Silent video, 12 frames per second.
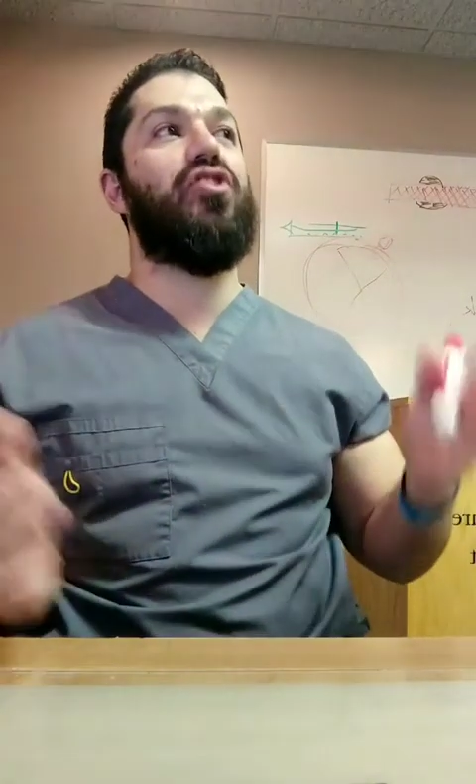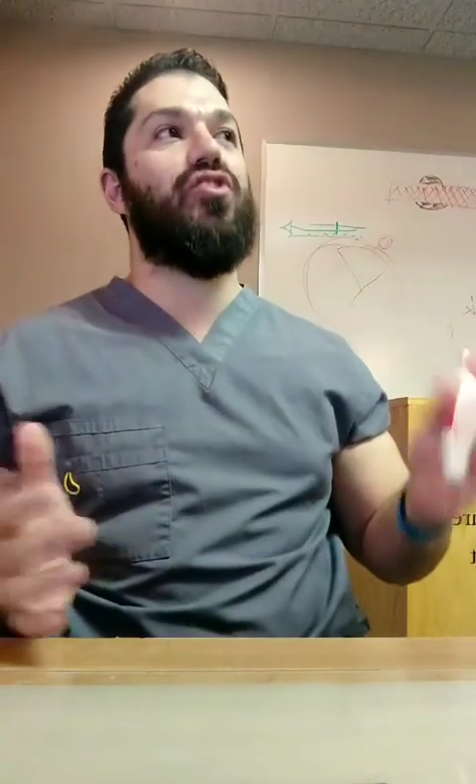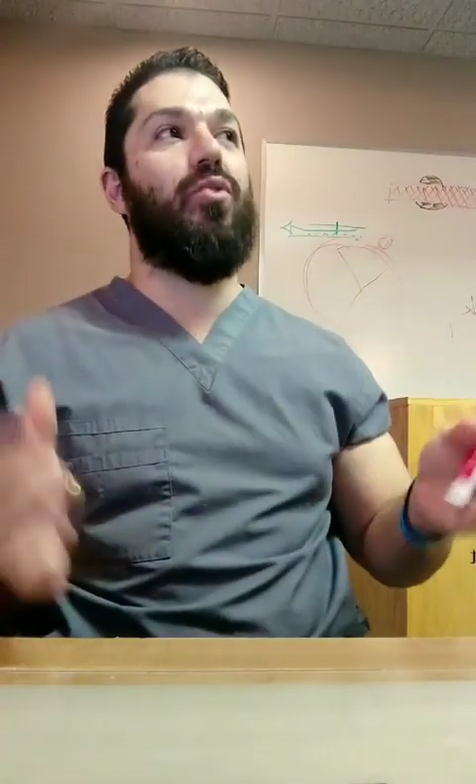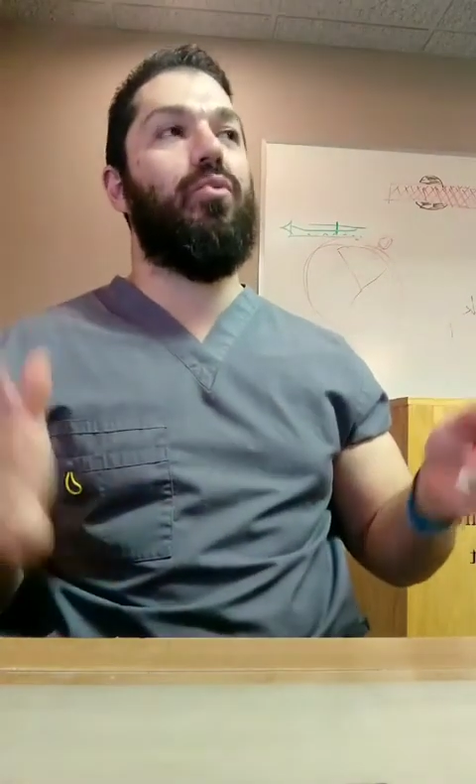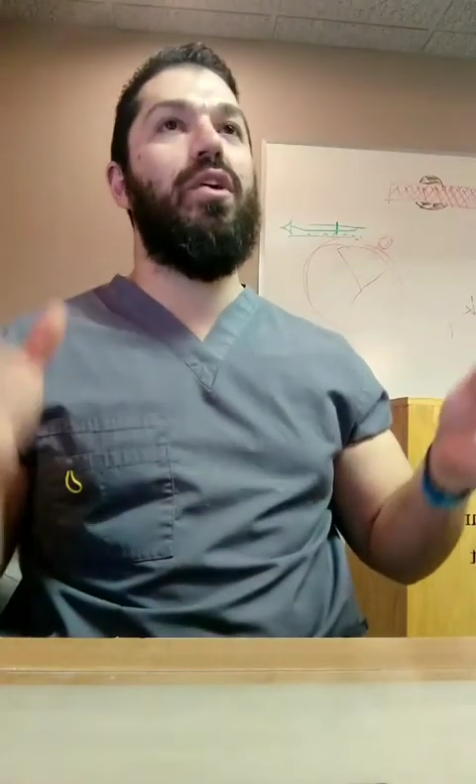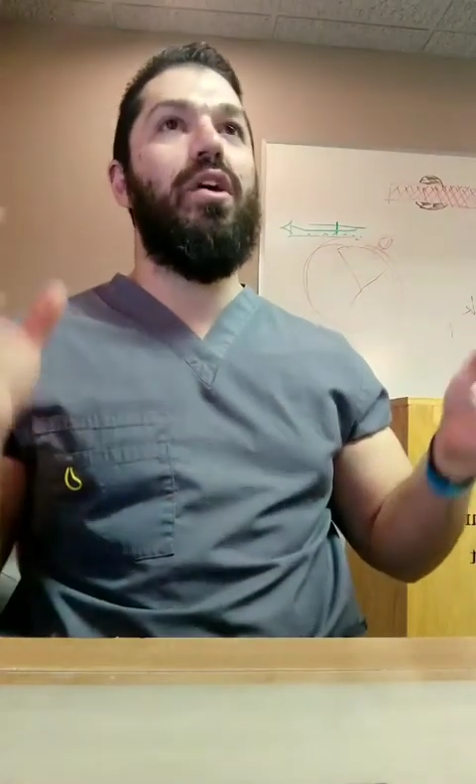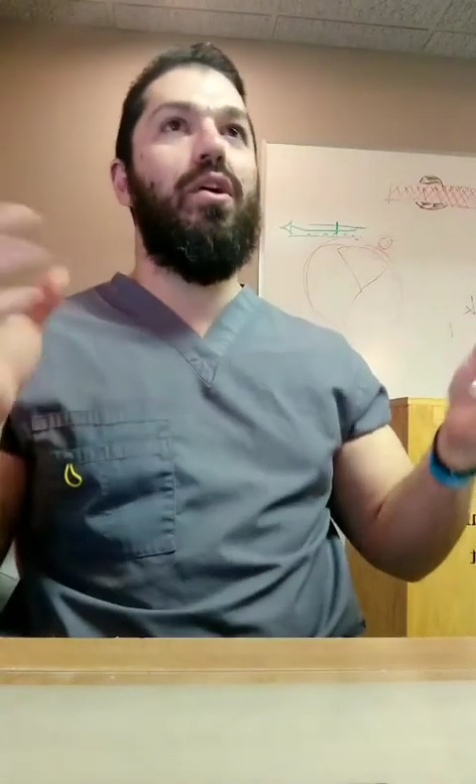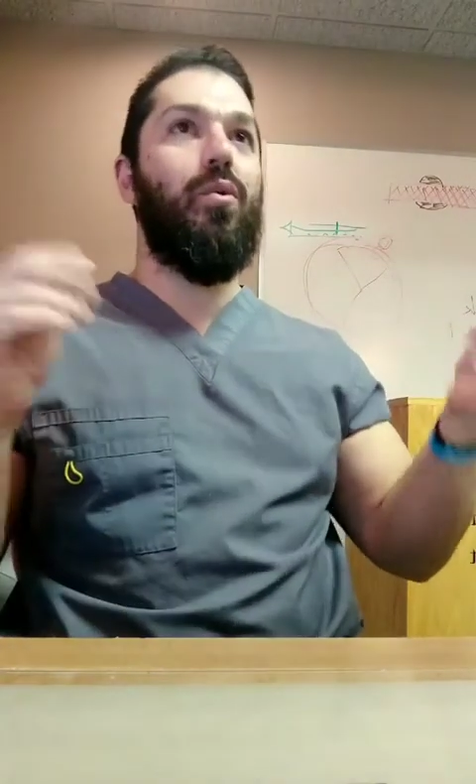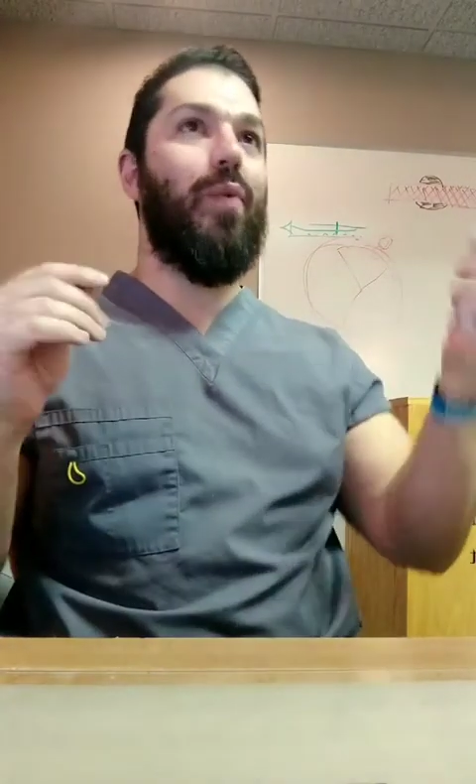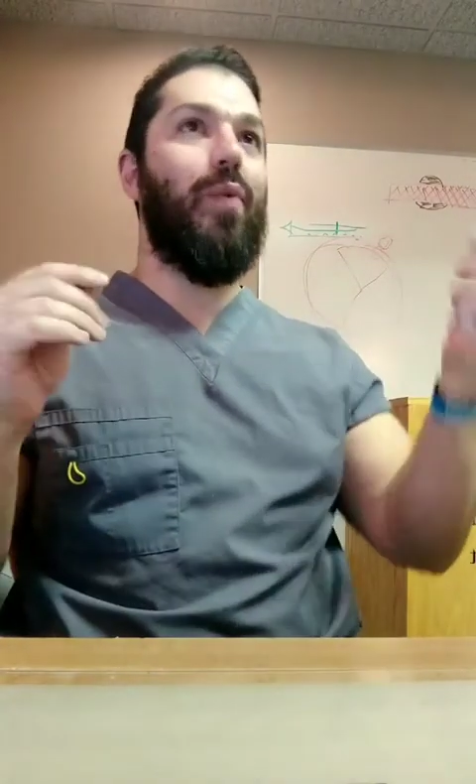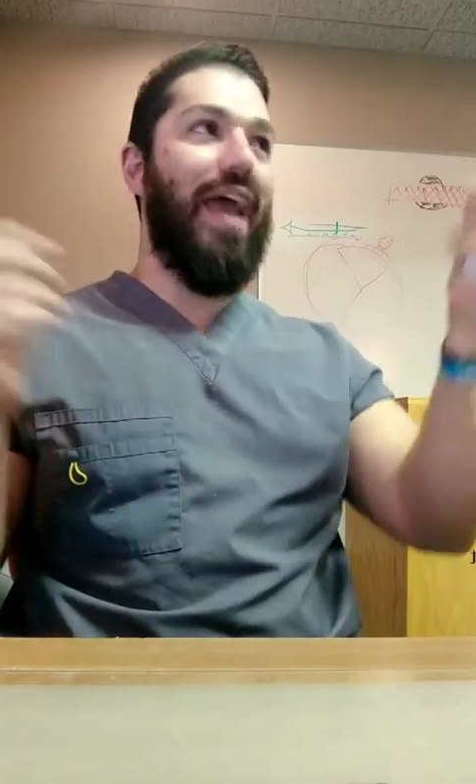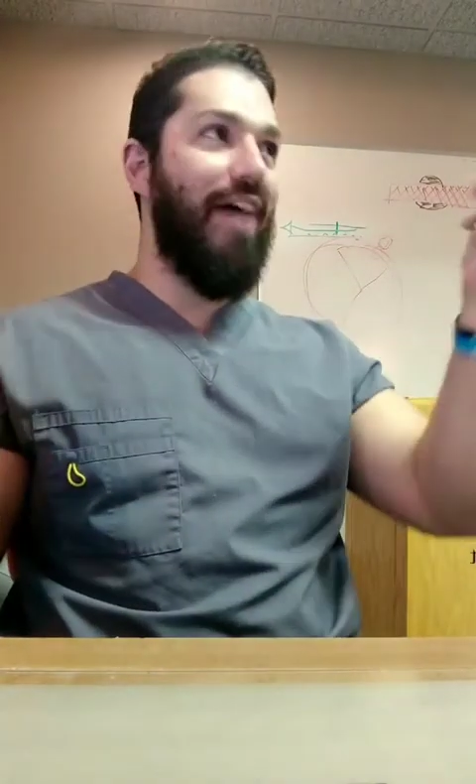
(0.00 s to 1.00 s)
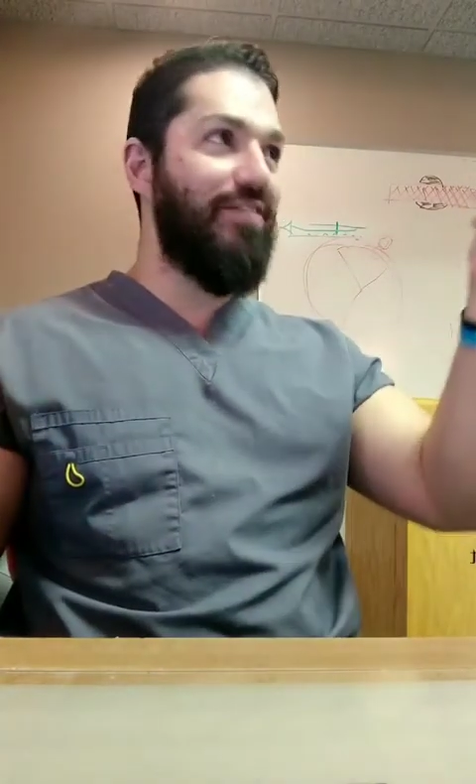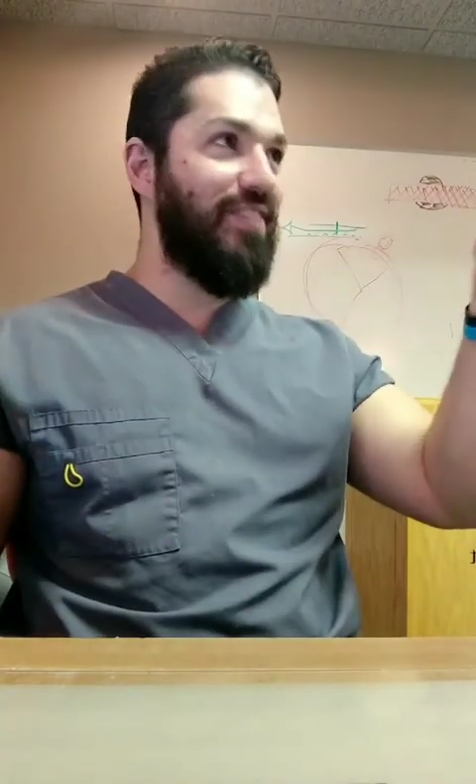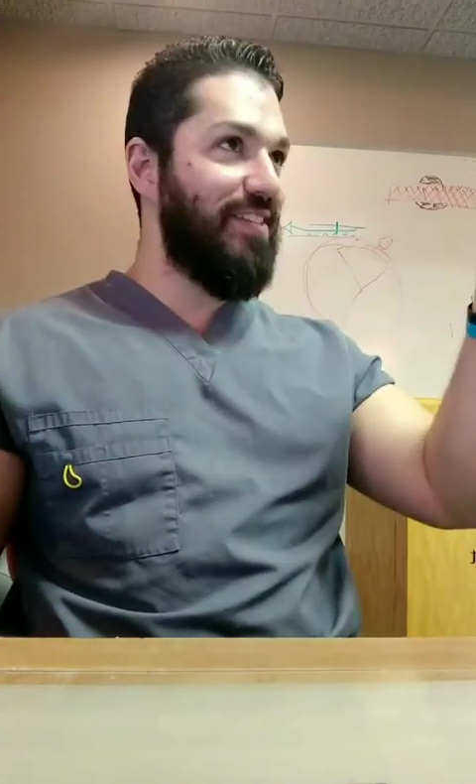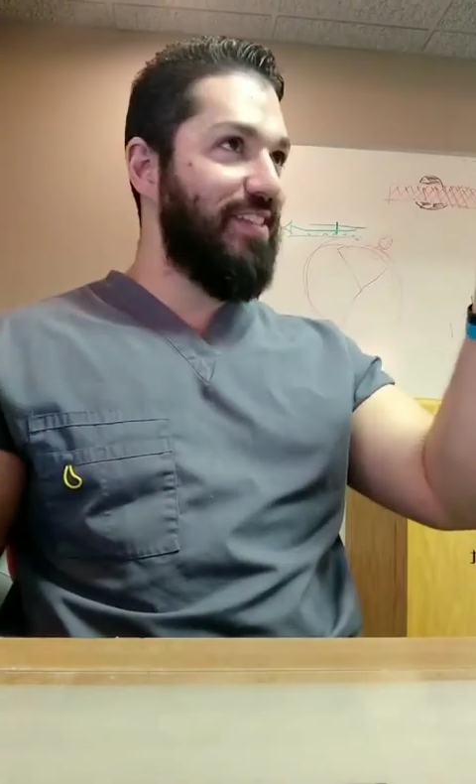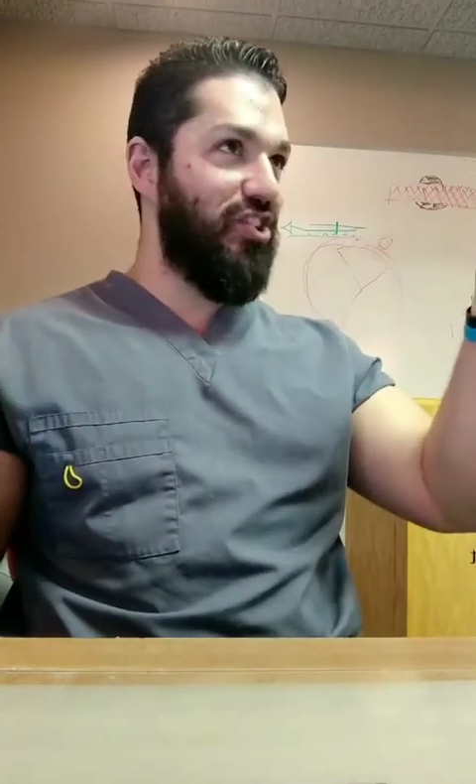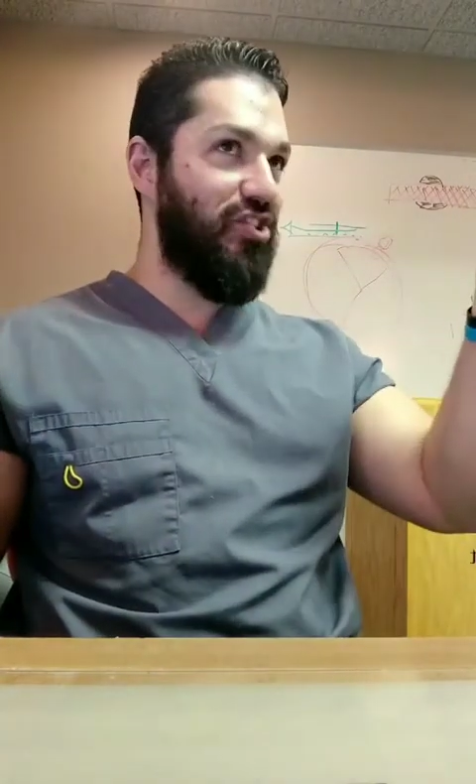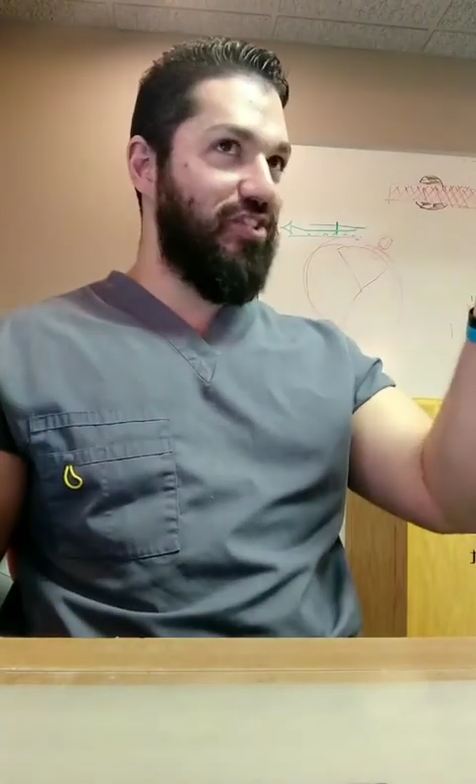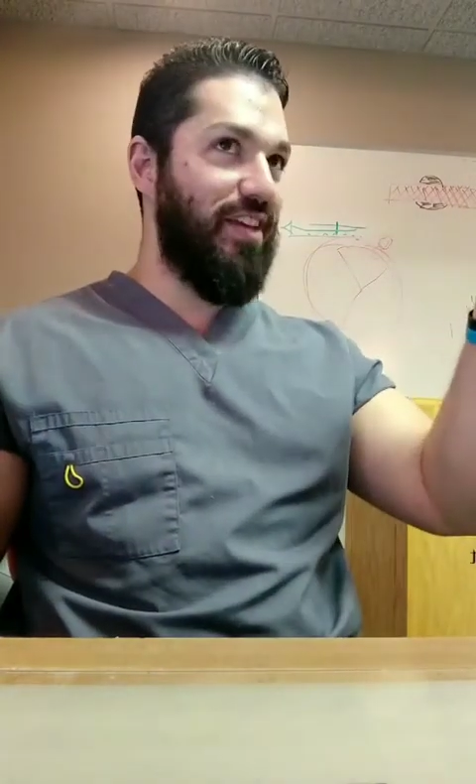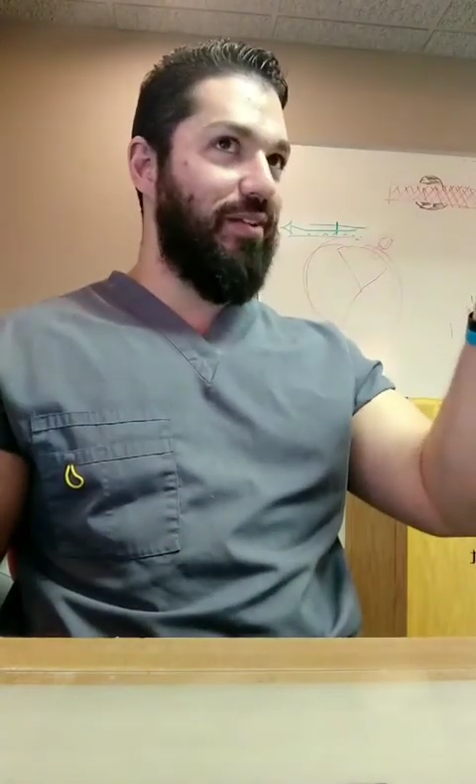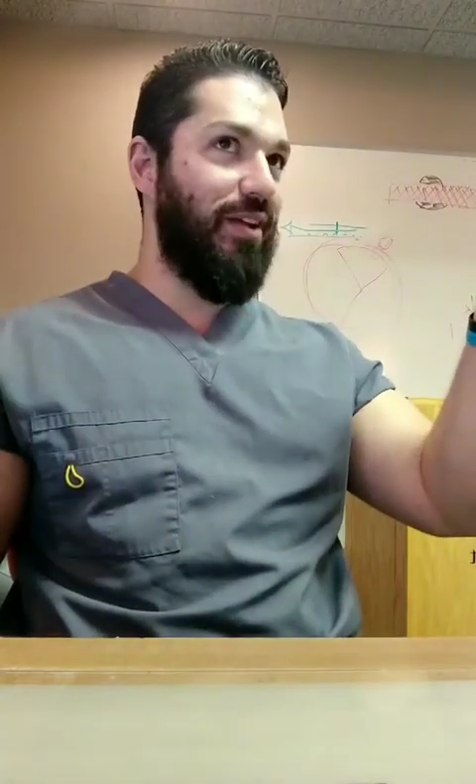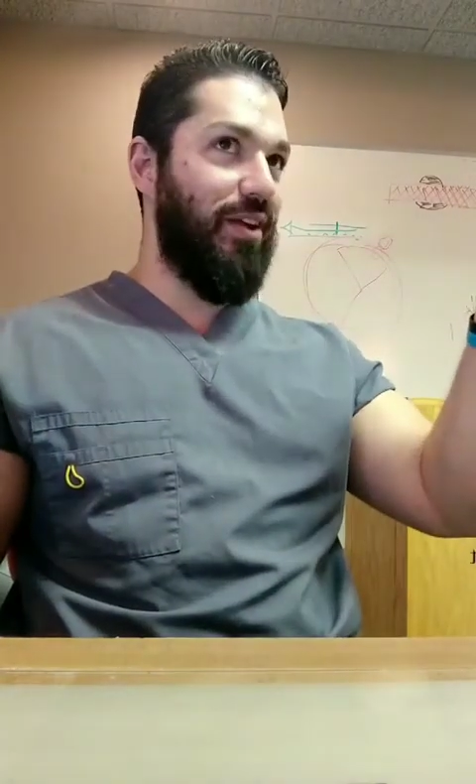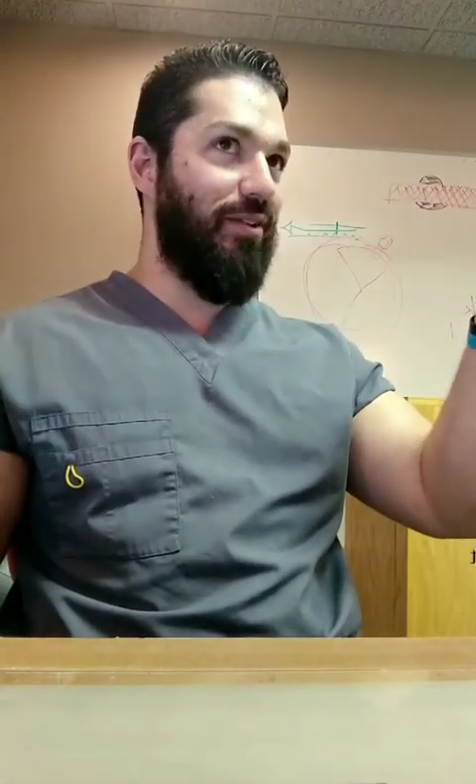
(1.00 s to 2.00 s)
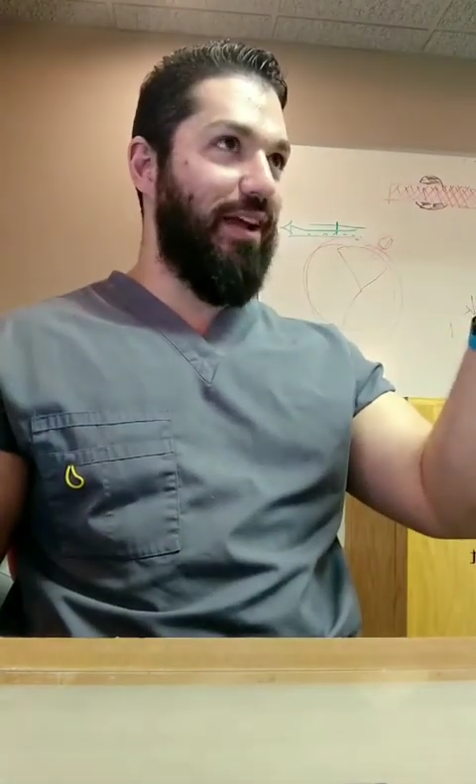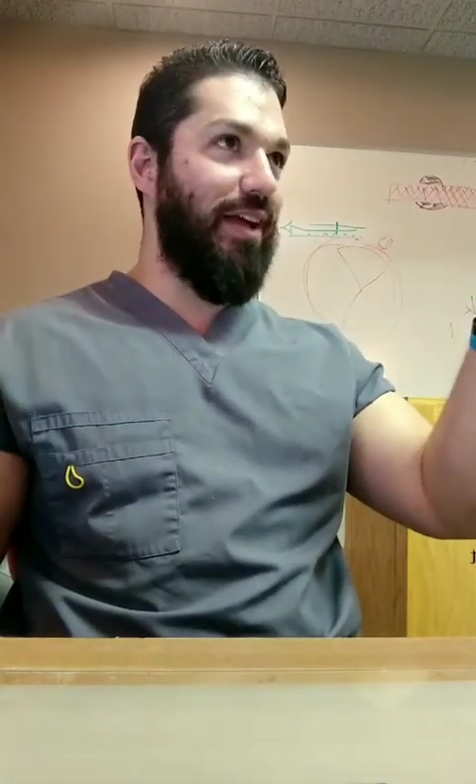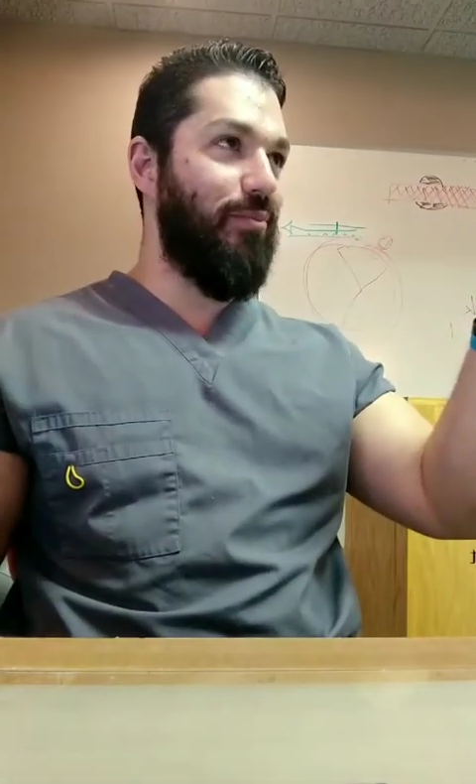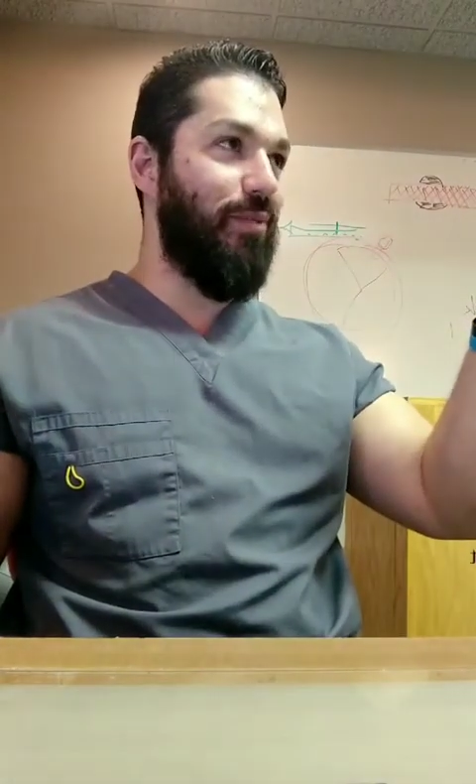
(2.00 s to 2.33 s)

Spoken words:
So when we have sensations out here, right,